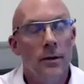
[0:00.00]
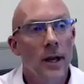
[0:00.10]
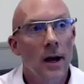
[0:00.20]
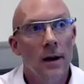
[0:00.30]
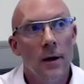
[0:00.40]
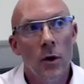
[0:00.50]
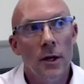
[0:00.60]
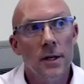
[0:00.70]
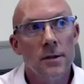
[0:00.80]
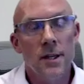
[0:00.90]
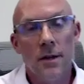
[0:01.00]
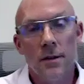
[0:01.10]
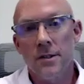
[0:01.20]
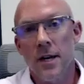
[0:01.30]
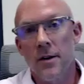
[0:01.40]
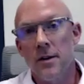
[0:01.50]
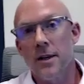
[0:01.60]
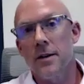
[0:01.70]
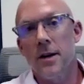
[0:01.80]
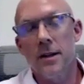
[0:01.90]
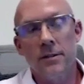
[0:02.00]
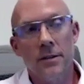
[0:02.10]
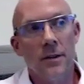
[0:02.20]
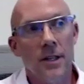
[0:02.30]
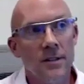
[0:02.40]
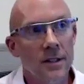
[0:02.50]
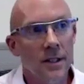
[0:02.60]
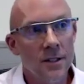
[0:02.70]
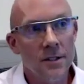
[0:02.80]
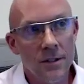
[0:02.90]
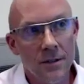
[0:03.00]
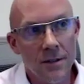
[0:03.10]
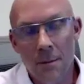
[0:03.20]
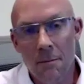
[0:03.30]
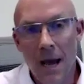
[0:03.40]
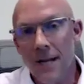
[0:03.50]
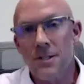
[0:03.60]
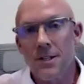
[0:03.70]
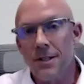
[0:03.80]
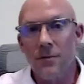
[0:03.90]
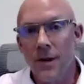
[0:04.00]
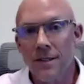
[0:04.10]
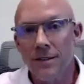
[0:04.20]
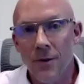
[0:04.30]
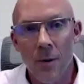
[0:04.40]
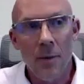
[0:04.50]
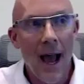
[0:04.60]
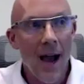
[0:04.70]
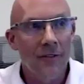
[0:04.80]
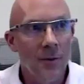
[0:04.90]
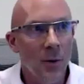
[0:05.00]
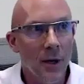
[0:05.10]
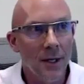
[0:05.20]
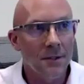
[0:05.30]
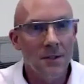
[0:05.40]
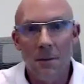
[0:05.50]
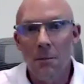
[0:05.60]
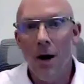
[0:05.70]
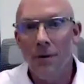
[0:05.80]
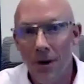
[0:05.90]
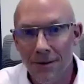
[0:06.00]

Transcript: Yeah. Well, and here's the other scary thing, right? So let's just imagine that rates go up 0.5 point tomorrow.